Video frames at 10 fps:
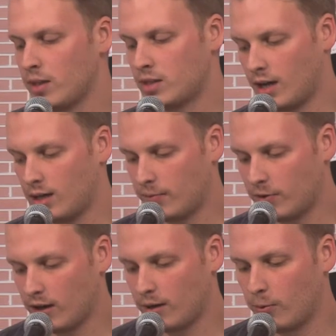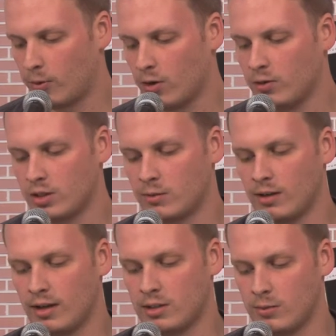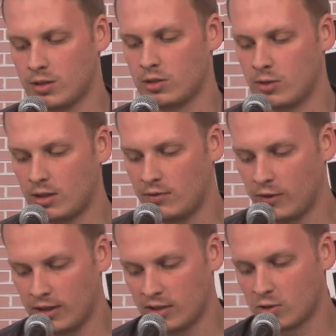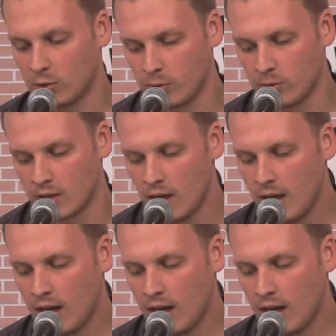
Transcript: signed up for gay porn only to realize it was a tricky financial ruse,